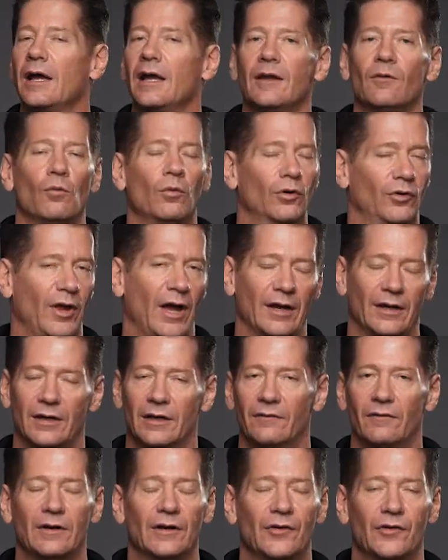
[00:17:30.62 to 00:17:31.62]
it will not
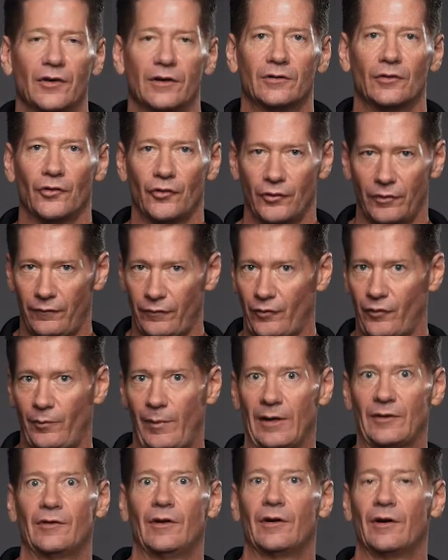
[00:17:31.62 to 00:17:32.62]
give any signals. So if the
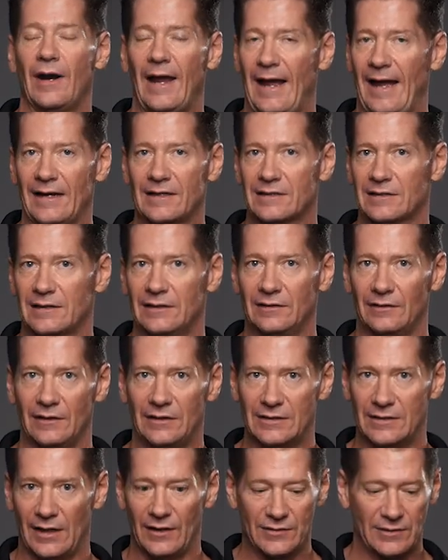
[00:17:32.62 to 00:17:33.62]
spectator accidentally
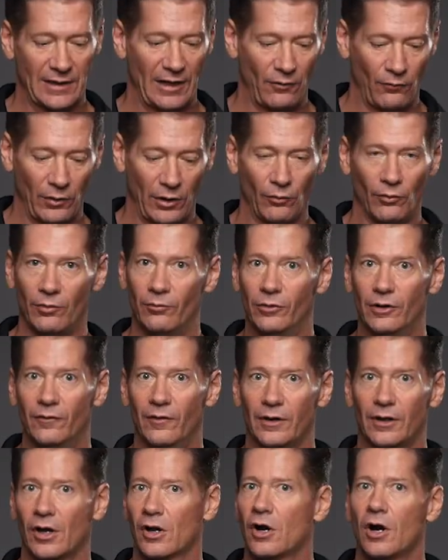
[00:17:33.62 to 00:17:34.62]
does that while
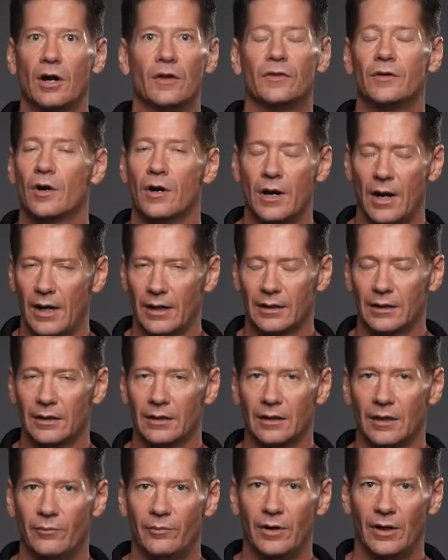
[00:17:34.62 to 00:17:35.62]
removing a card, they're not going to
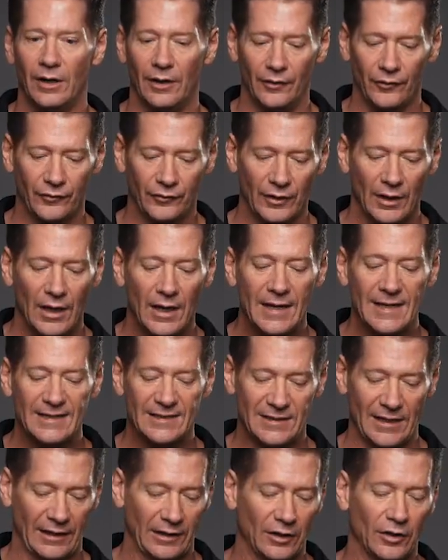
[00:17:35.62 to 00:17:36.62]
get buzzed.
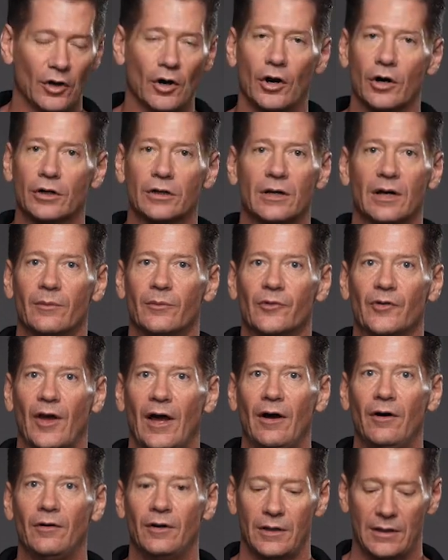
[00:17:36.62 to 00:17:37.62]
2nd card comes
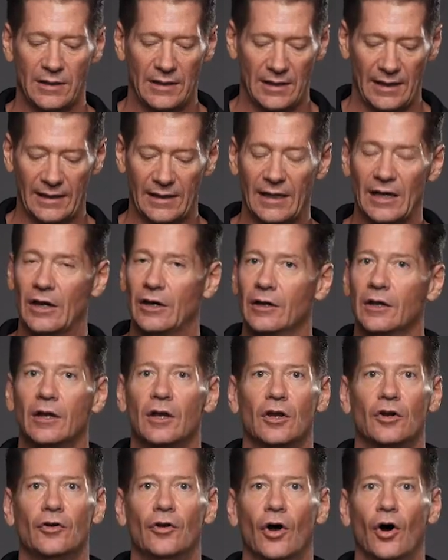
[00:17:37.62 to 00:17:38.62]
out, again,
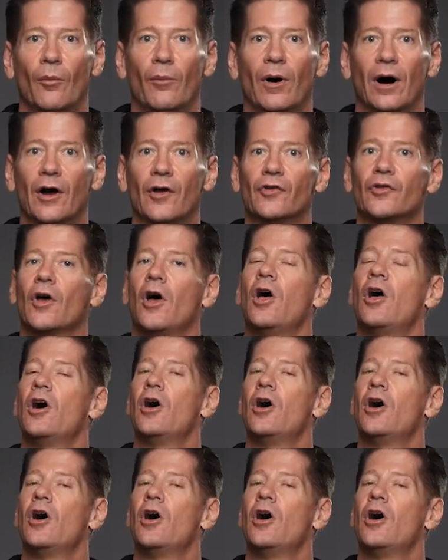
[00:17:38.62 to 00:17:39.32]
no buzz.